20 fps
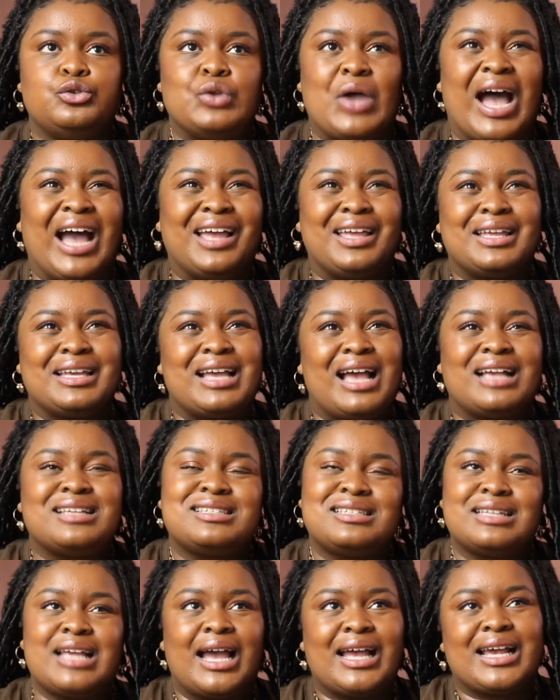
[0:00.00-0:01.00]

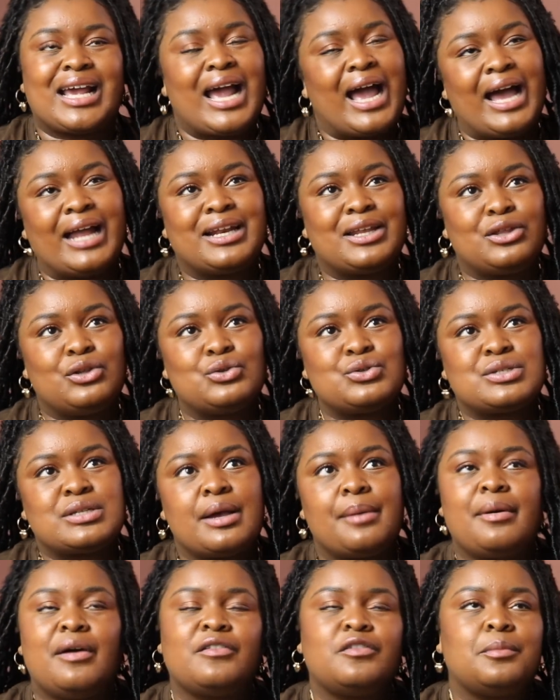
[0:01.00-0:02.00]
I kind of use
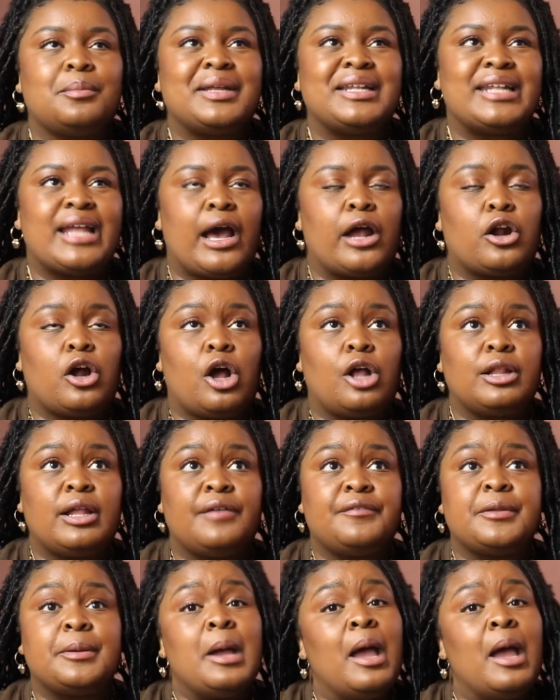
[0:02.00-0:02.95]
some of them, but not all of them.